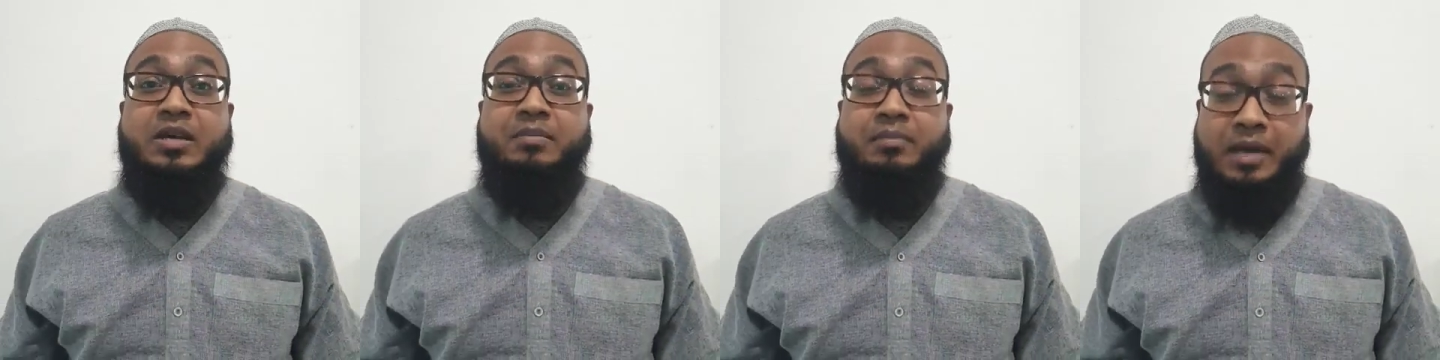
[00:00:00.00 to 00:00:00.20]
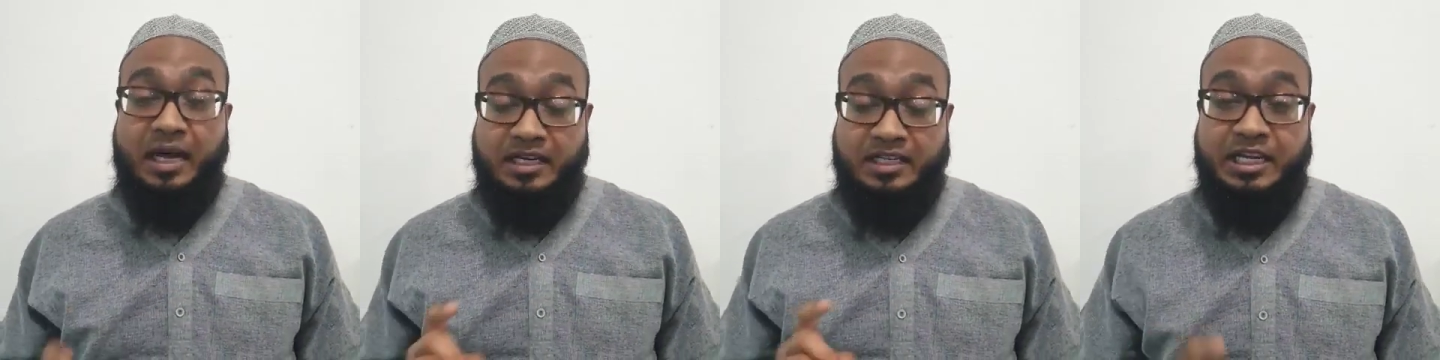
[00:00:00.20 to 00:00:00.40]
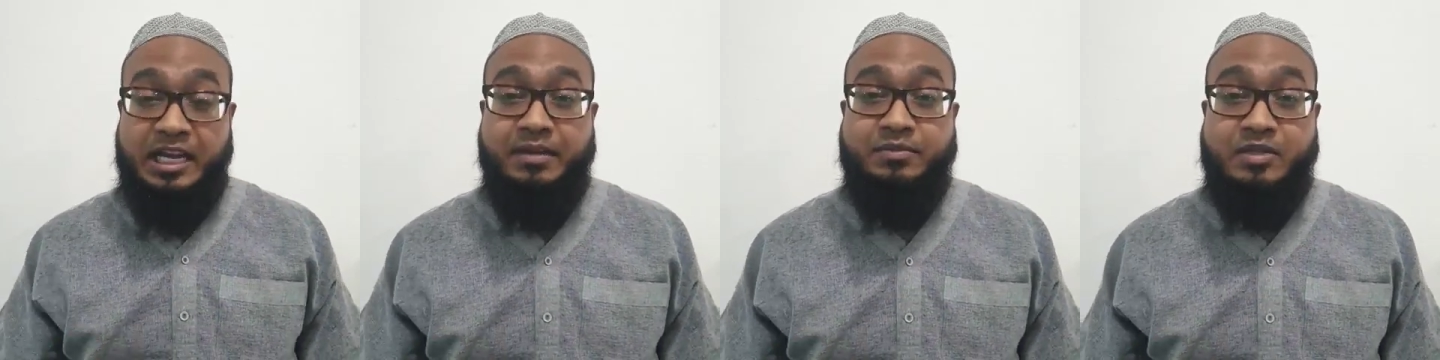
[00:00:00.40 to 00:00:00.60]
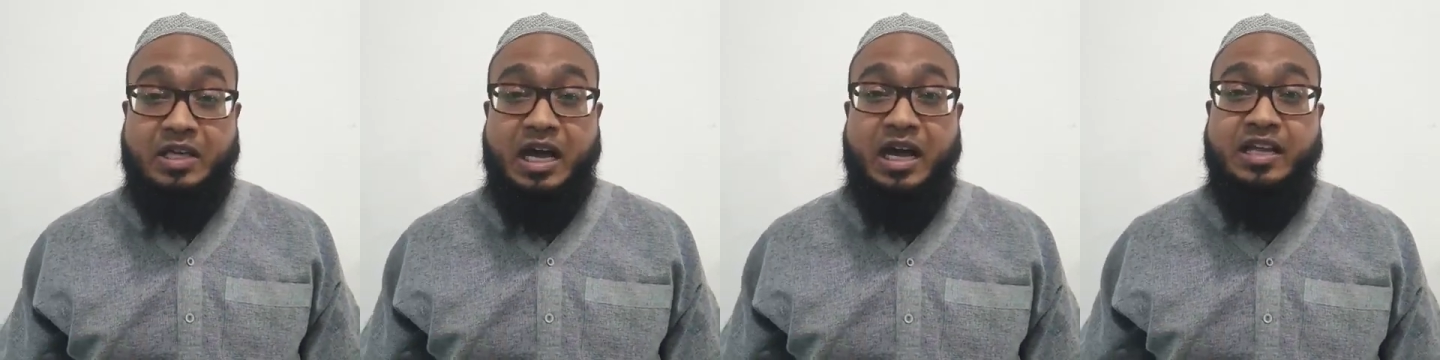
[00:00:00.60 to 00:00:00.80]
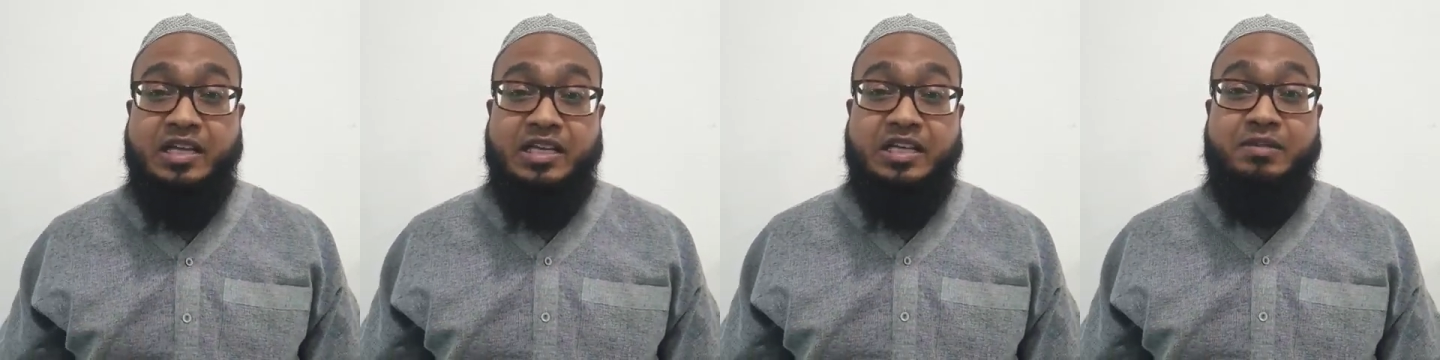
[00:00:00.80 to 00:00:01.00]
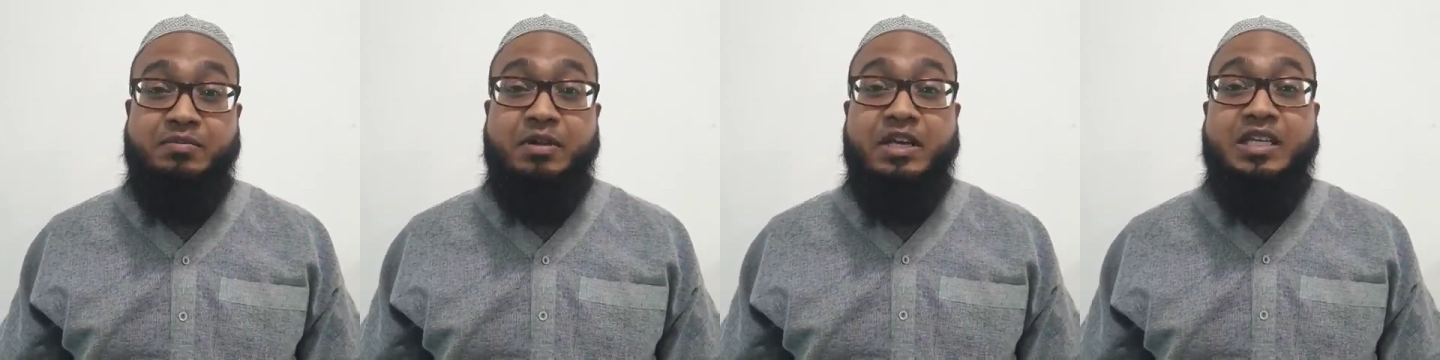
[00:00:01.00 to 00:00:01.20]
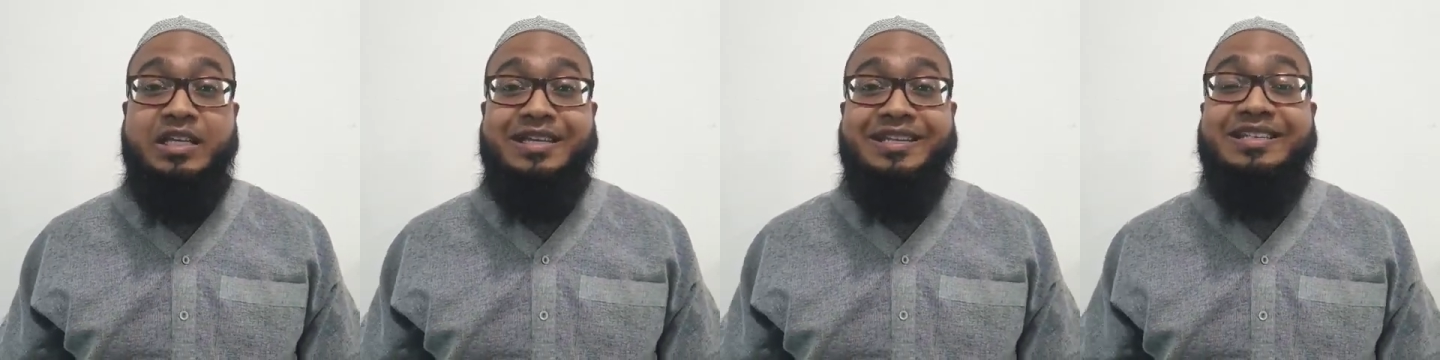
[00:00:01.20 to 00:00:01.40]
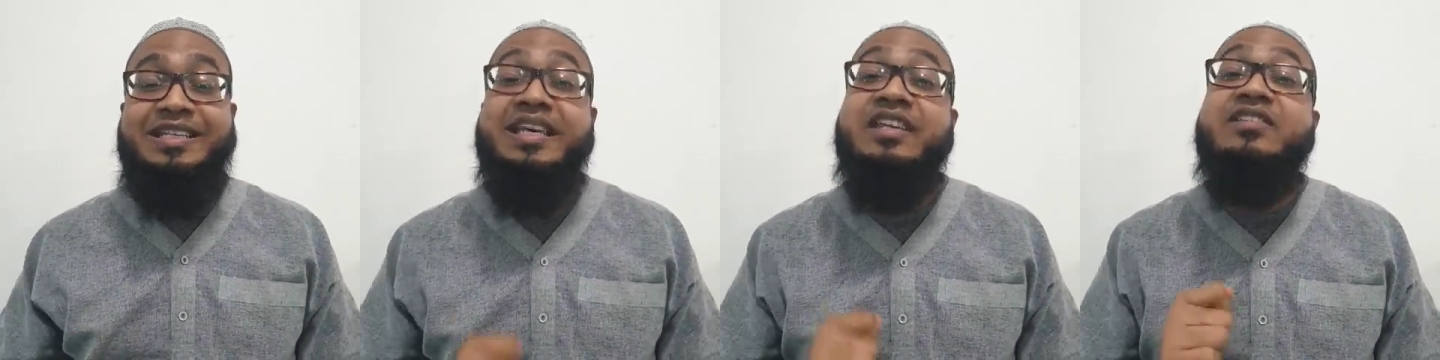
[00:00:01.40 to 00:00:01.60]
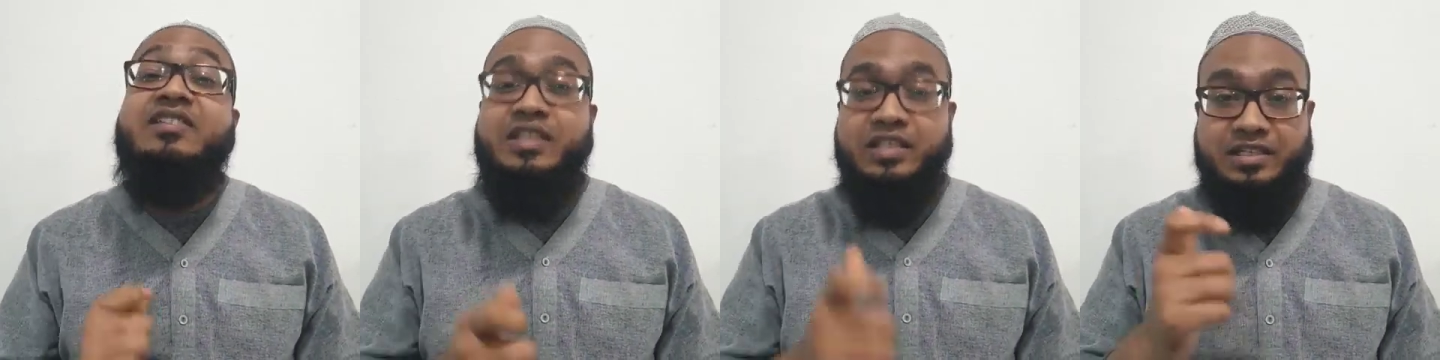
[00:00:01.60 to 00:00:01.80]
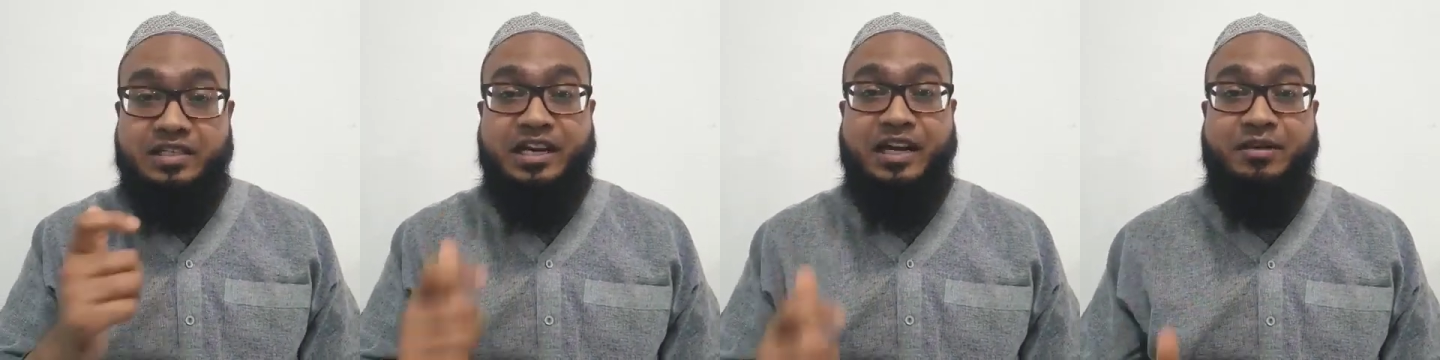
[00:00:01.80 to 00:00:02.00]
bad times i.e meaning
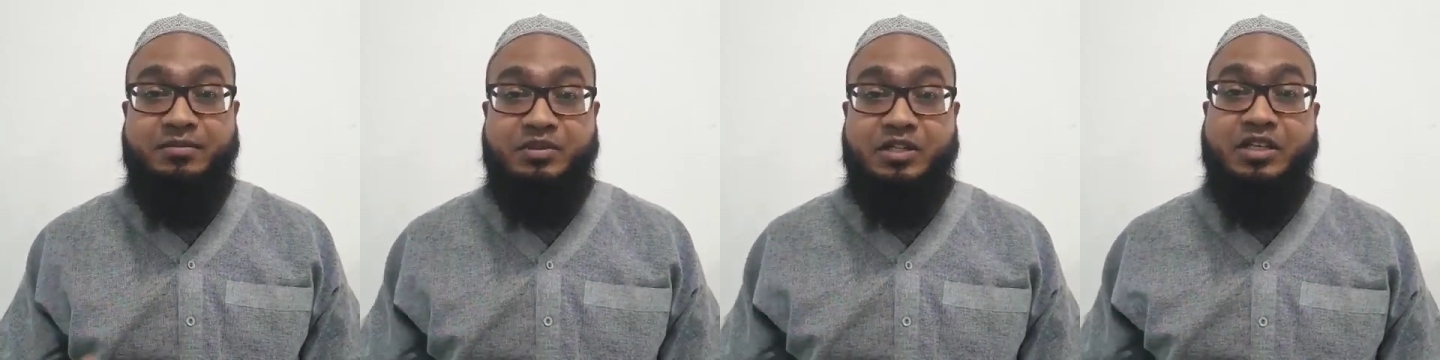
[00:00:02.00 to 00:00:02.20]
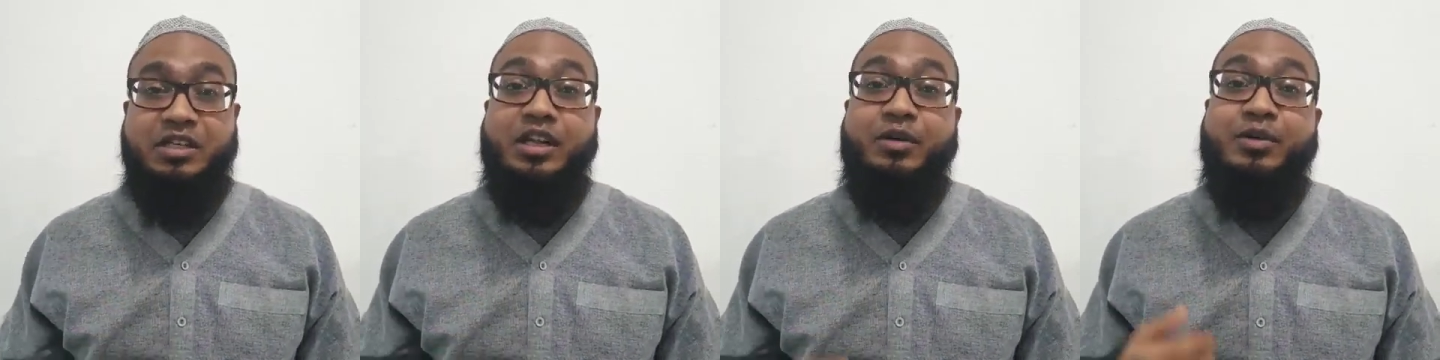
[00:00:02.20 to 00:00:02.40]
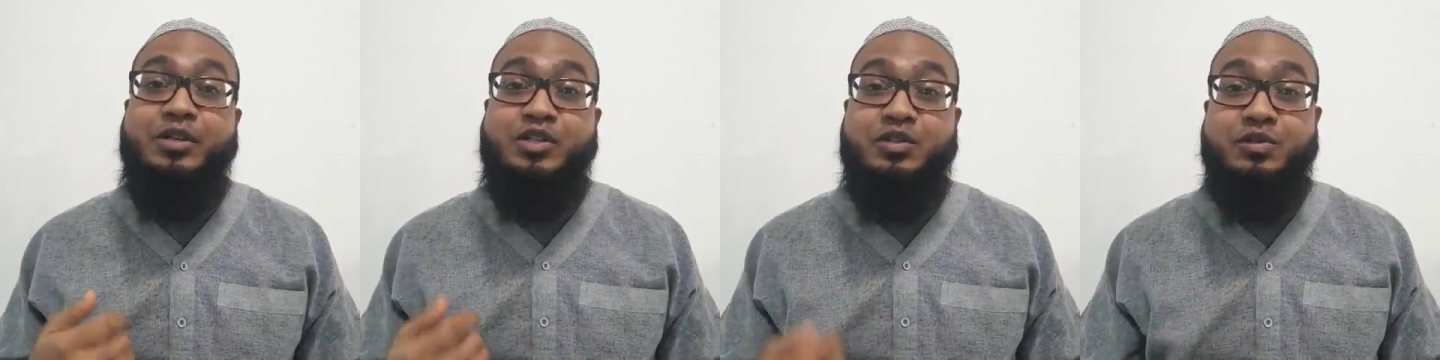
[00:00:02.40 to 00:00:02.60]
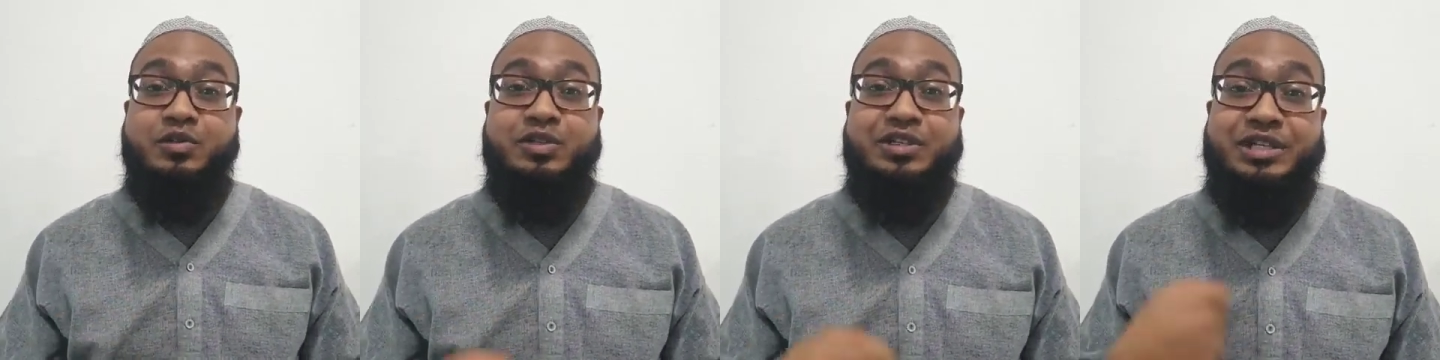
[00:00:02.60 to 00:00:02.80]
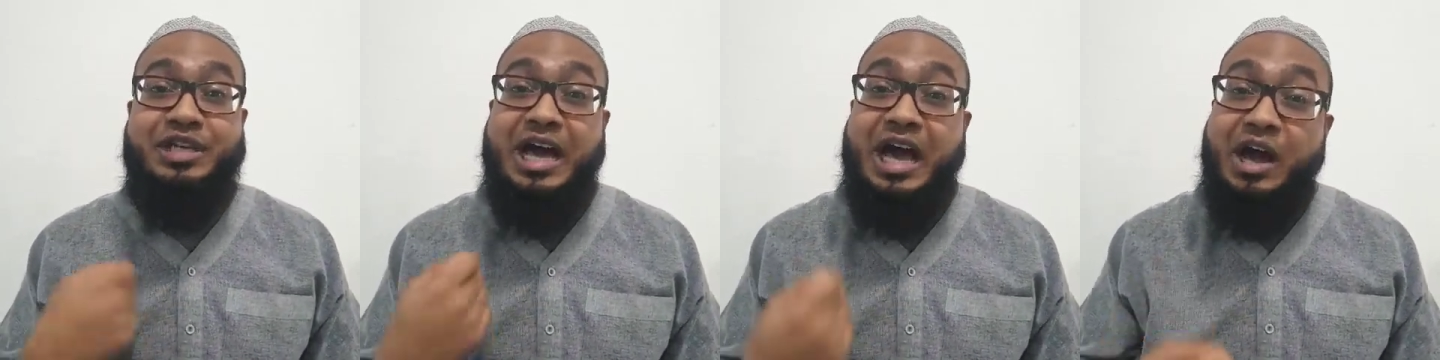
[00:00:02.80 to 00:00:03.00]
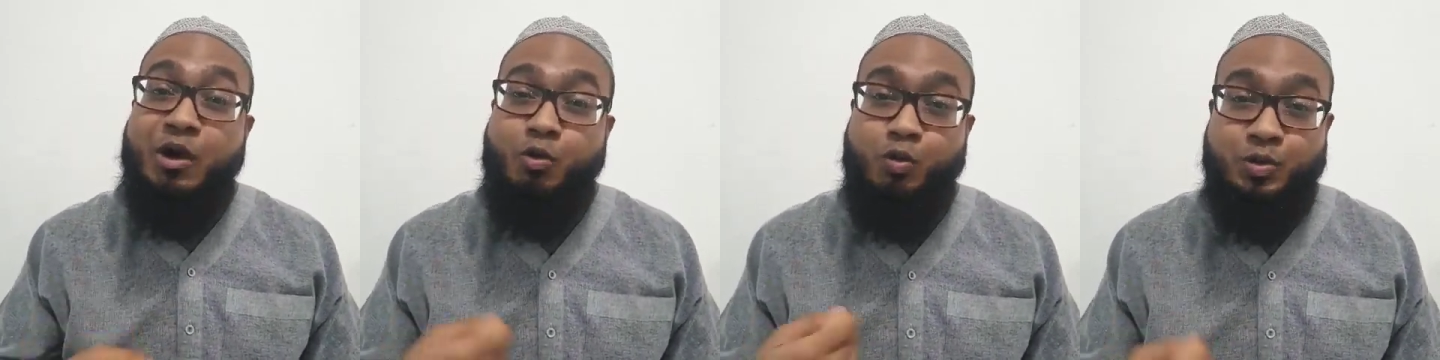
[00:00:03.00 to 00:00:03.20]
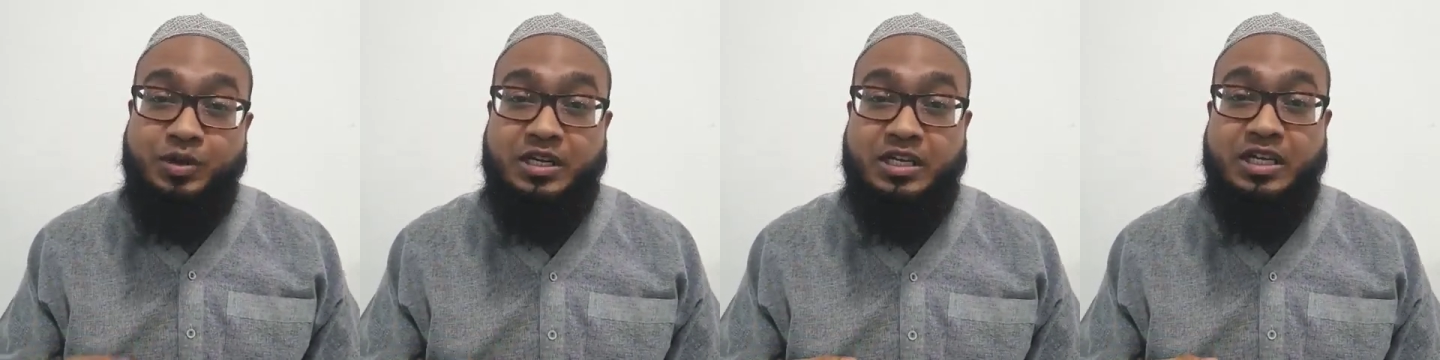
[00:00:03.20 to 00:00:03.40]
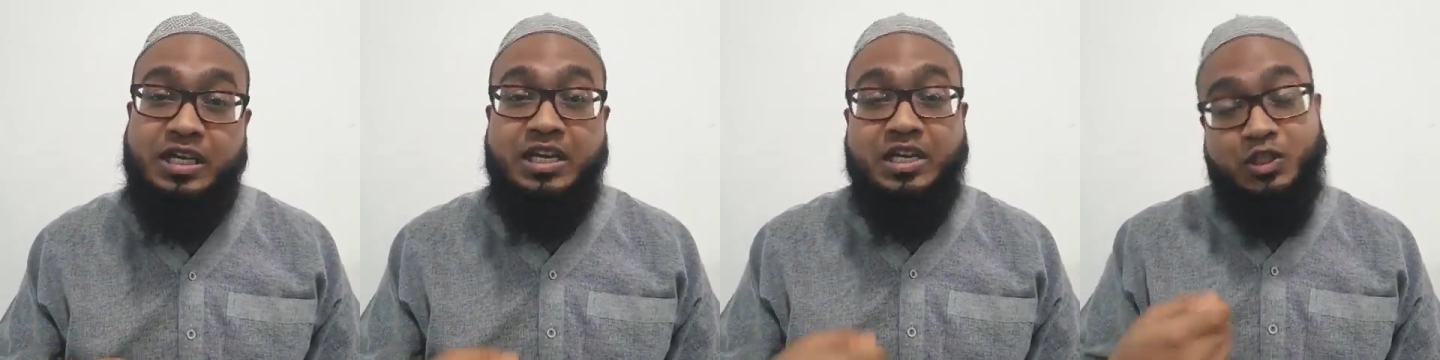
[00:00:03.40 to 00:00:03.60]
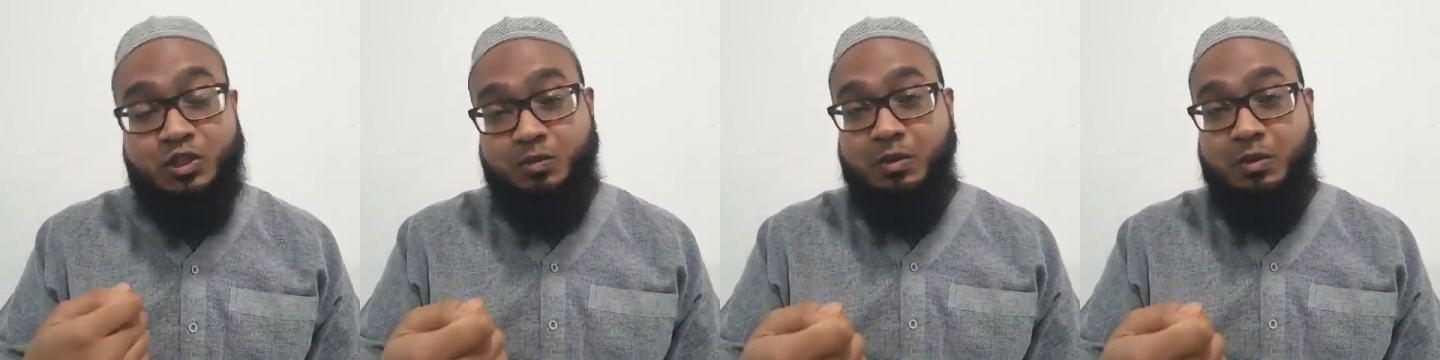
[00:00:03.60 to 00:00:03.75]
testing times that allah wants to see how we